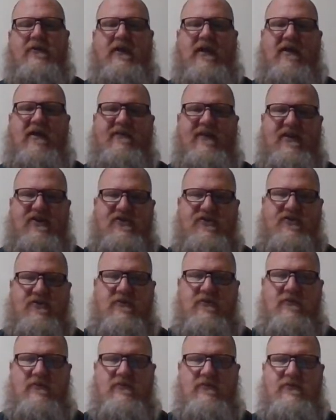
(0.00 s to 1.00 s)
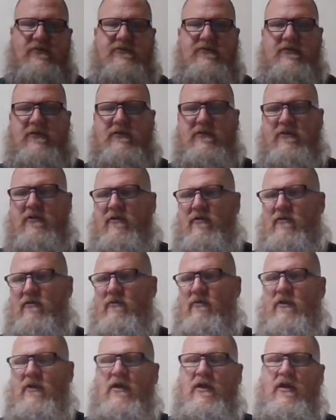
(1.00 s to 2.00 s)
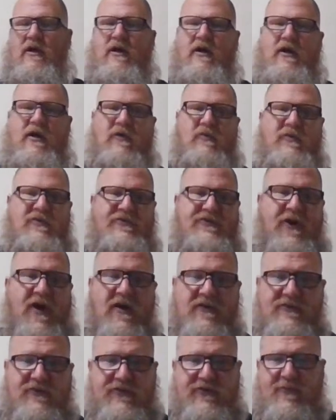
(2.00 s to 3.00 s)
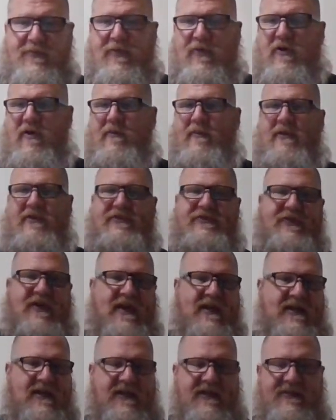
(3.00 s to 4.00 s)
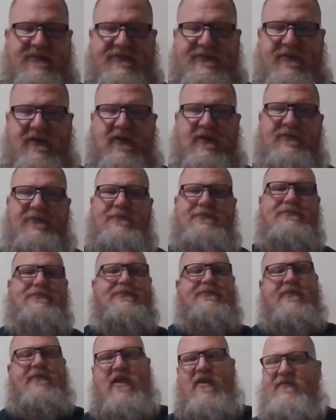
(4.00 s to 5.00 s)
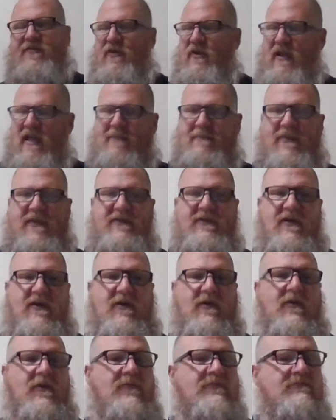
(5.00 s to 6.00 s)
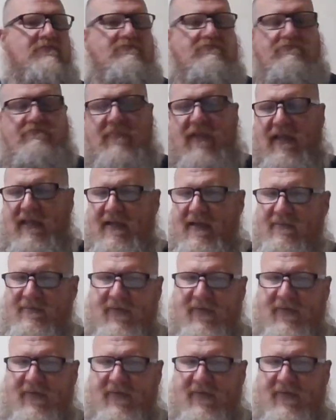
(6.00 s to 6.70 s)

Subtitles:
could have issues, with doctor's appointments, that kind of stuff. If you let me know in